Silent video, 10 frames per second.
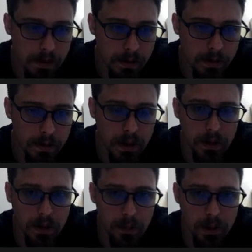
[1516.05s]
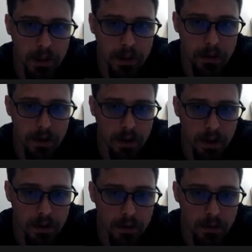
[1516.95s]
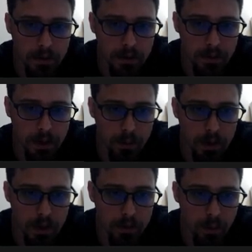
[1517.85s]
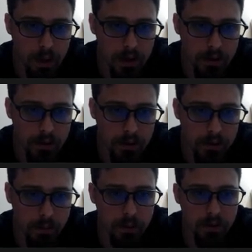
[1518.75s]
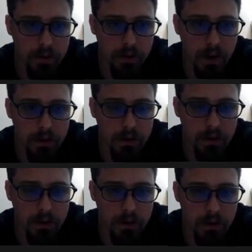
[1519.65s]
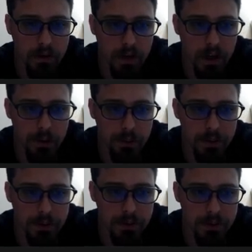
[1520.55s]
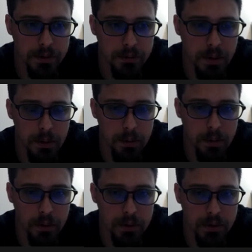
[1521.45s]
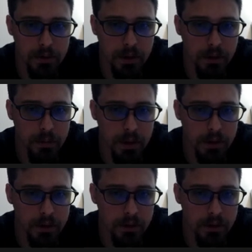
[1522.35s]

yeah, I'll play it. If I realize why this move sucks, I will maybe post a video about it.